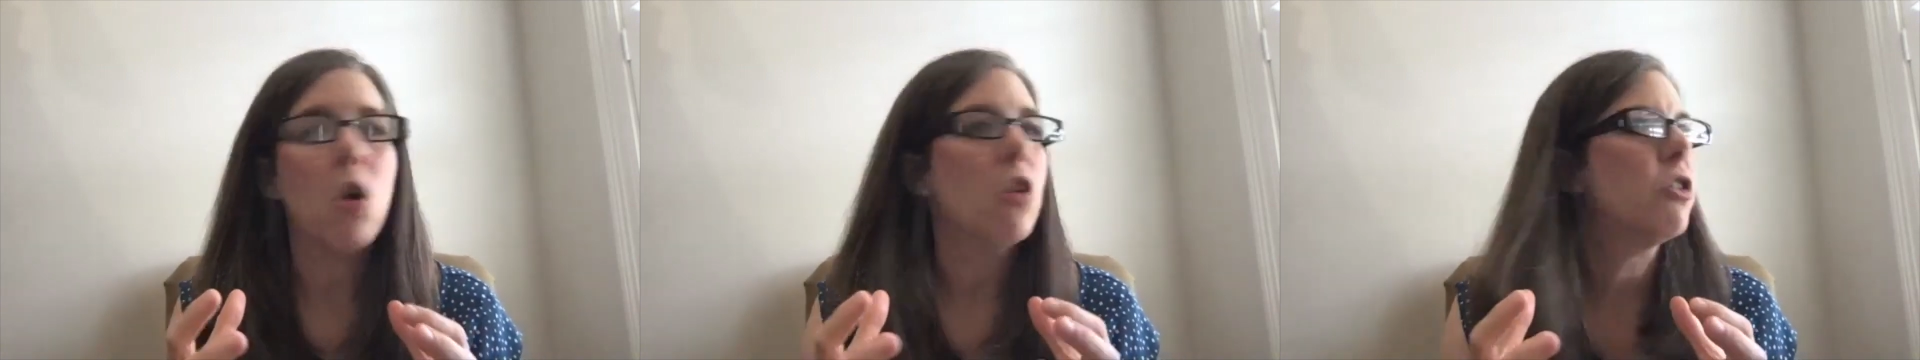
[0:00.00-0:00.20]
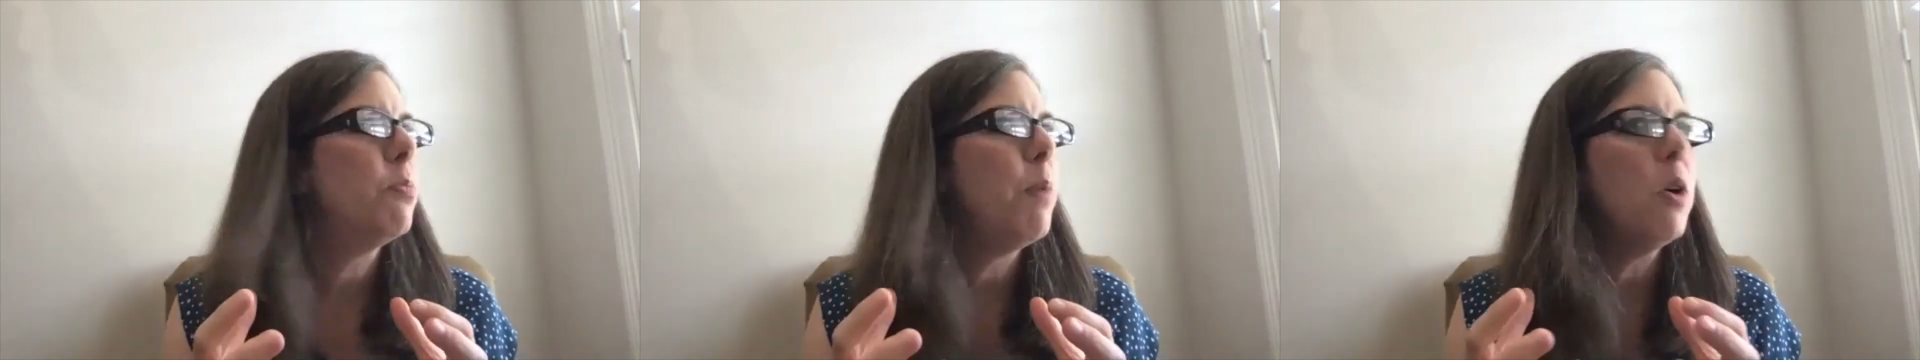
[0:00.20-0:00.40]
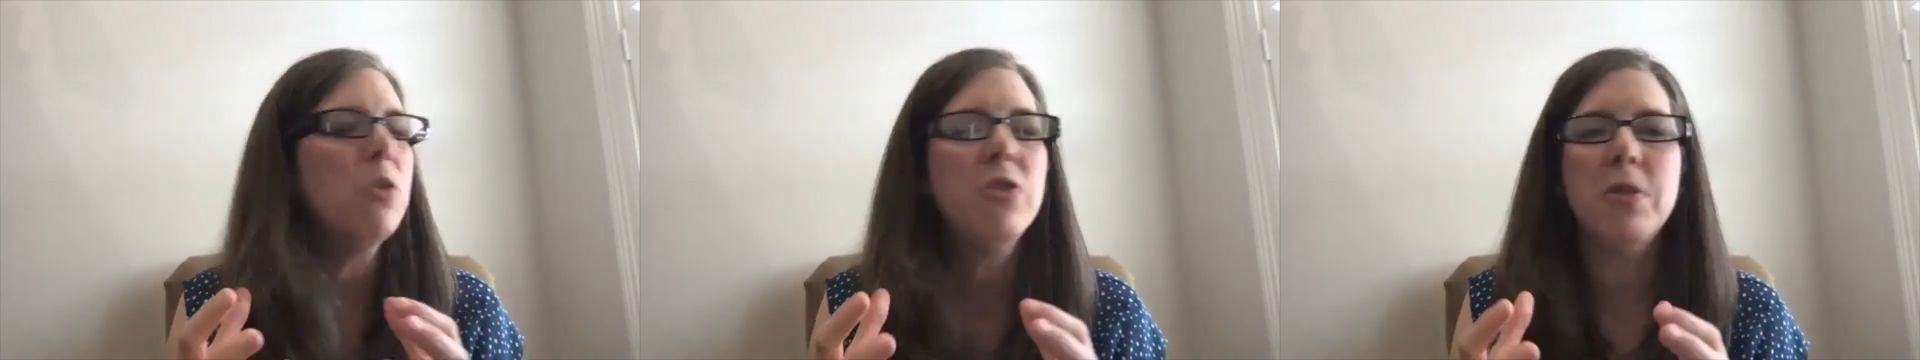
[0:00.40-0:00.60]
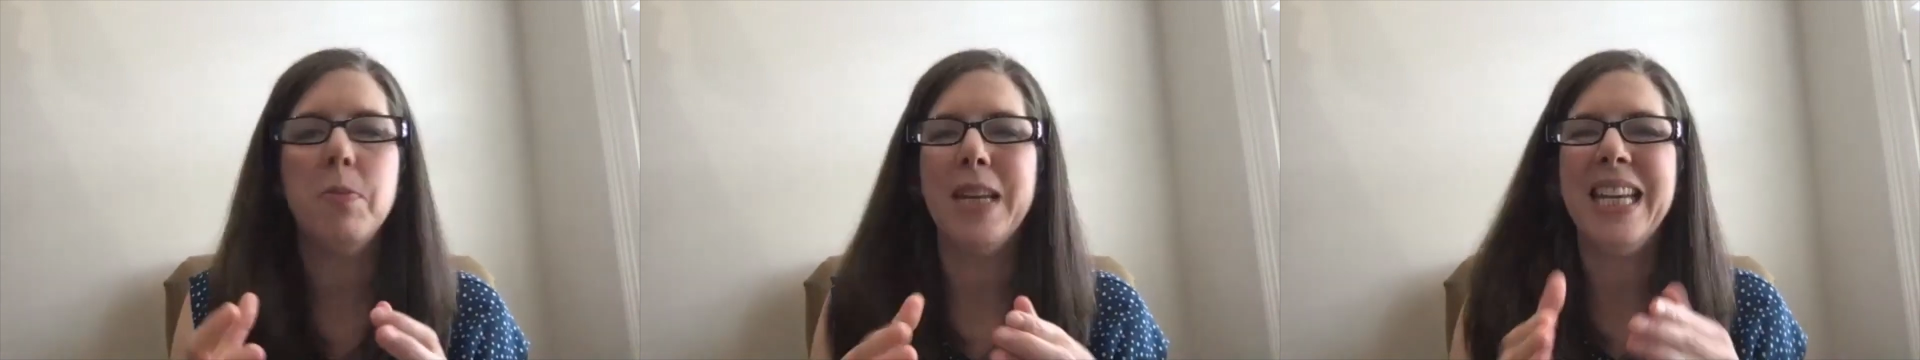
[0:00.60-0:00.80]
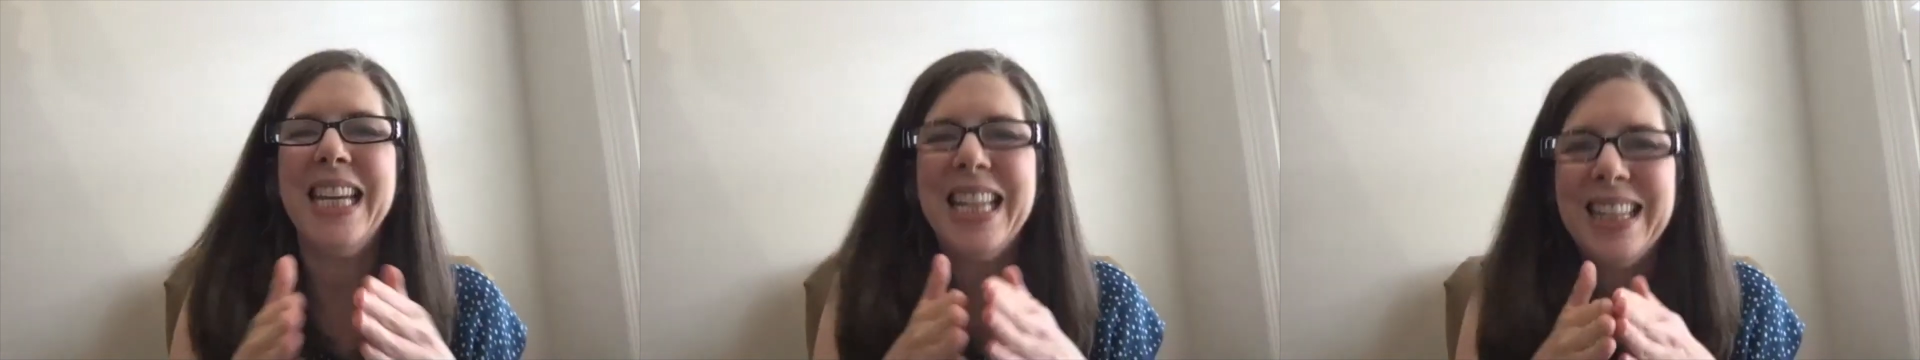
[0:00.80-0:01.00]
are supposed to
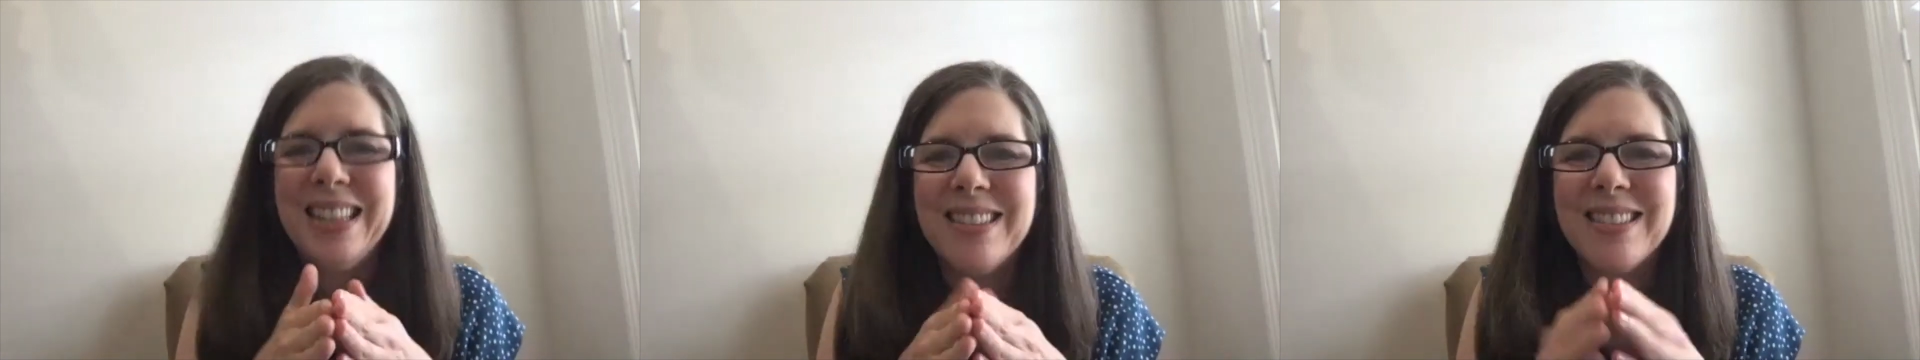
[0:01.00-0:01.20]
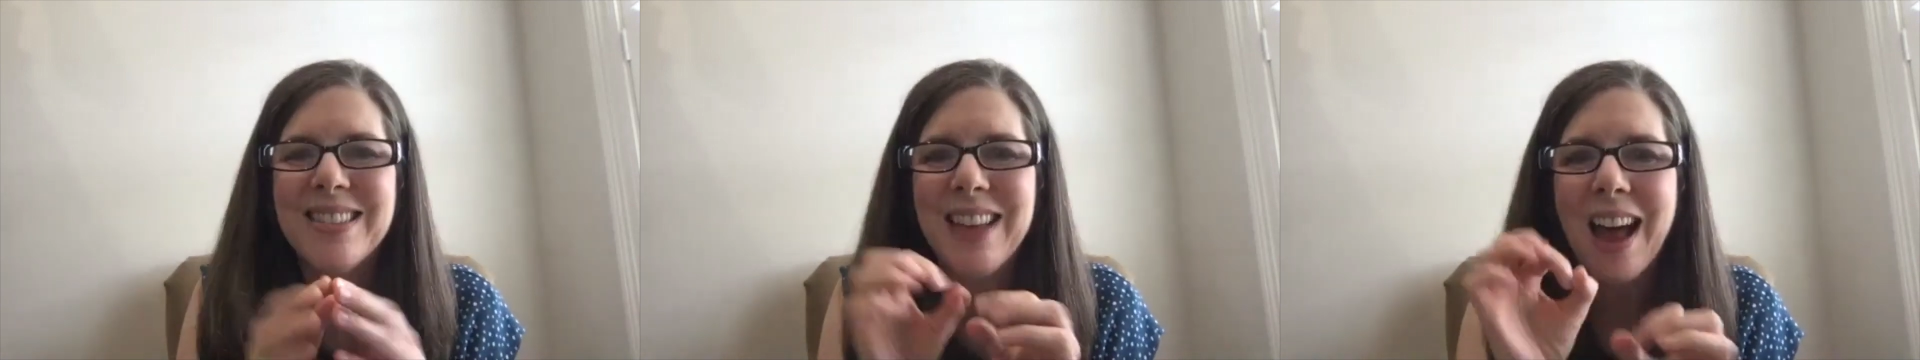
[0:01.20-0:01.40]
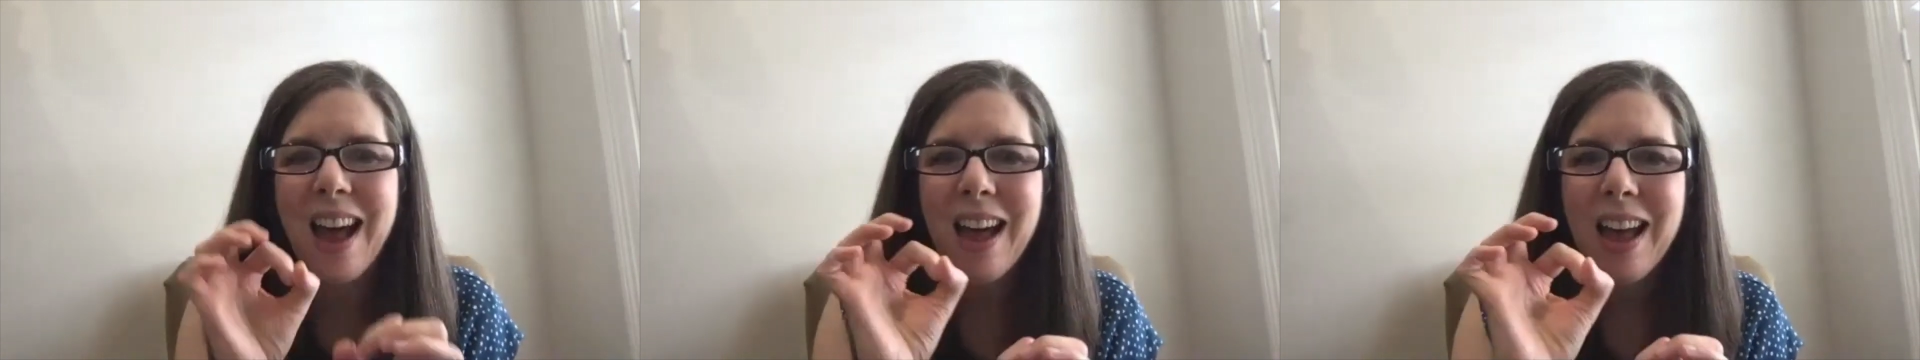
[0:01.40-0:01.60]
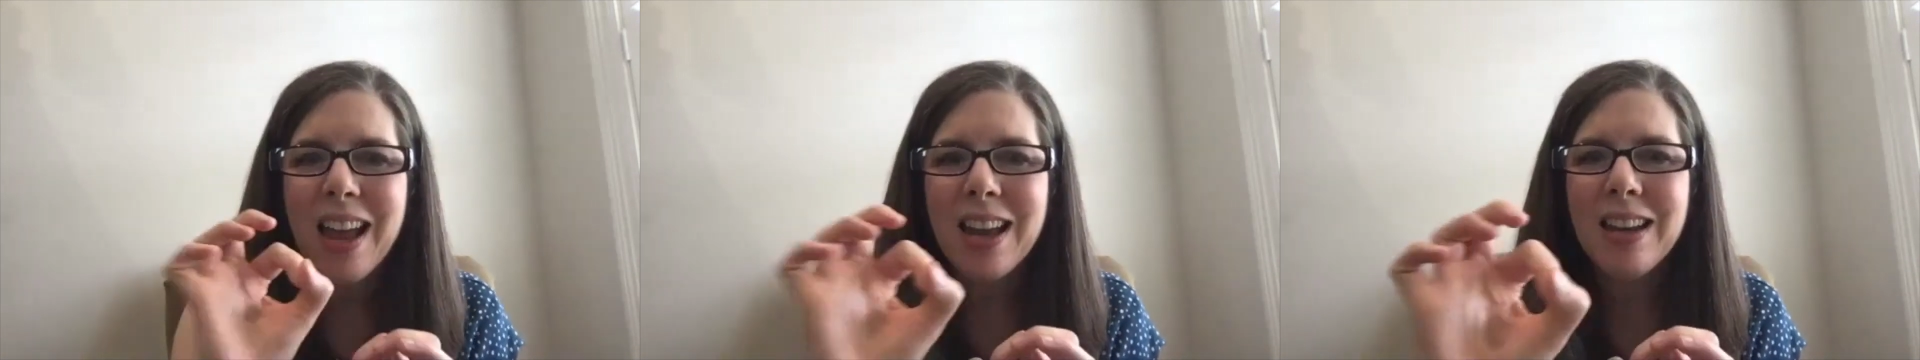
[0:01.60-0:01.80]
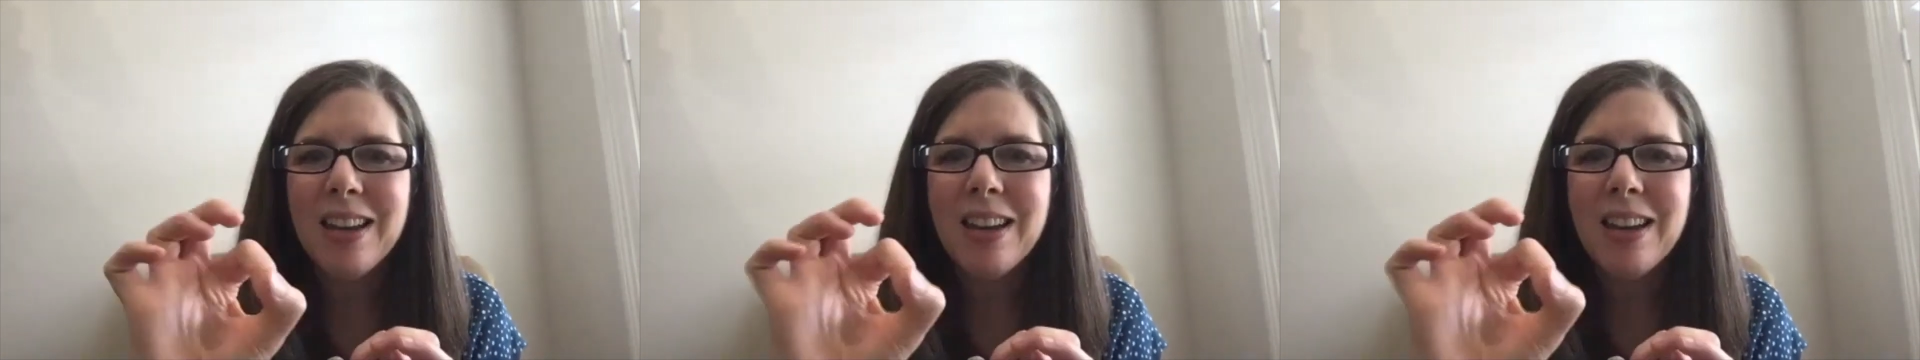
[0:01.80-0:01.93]
be inside.